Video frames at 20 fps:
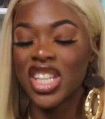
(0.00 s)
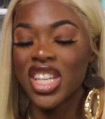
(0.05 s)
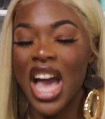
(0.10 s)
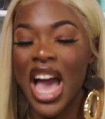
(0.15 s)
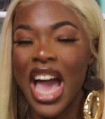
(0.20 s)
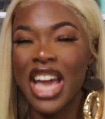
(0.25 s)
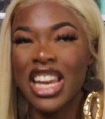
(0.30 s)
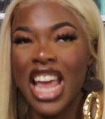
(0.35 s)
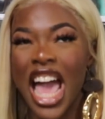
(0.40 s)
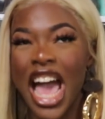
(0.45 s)
to
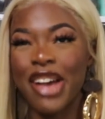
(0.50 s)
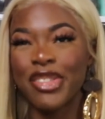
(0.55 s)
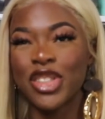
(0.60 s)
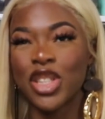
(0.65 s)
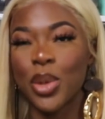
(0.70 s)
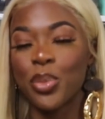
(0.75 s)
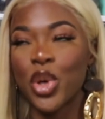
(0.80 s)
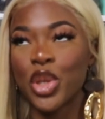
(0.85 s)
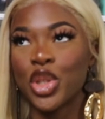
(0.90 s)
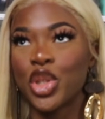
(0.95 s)
kind of have
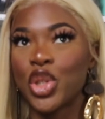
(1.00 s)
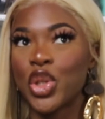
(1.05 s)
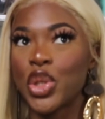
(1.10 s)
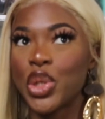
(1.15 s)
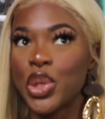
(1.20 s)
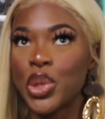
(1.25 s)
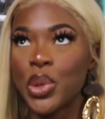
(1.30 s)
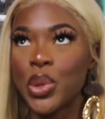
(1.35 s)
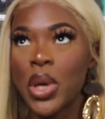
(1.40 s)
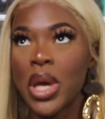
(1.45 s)
someone
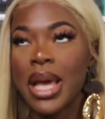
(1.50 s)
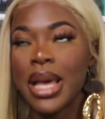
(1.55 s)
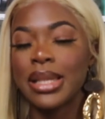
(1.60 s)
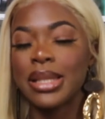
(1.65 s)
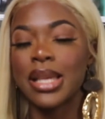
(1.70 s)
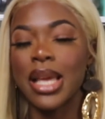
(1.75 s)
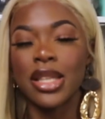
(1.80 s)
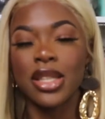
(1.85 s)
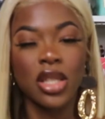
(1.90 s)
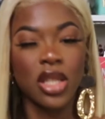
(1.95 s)
to
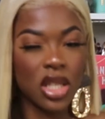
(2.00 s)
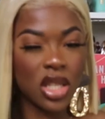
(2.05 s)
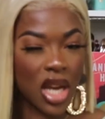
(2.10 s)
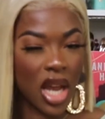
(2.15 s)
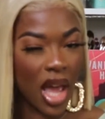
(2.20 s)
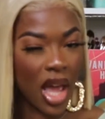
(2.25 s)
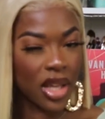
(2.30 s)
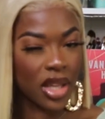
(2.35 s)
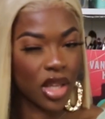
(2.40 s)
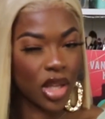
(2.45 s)
censor
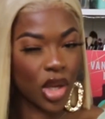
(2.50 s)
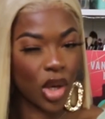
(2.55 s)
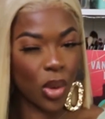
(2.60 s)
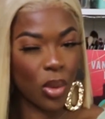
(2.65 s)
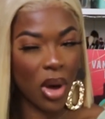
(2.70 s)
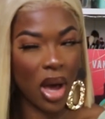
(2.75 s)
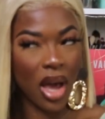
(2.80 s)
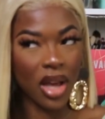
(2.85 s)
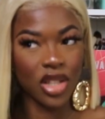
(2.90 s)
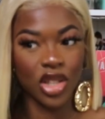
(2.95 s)
check your
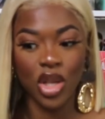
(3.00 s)
work.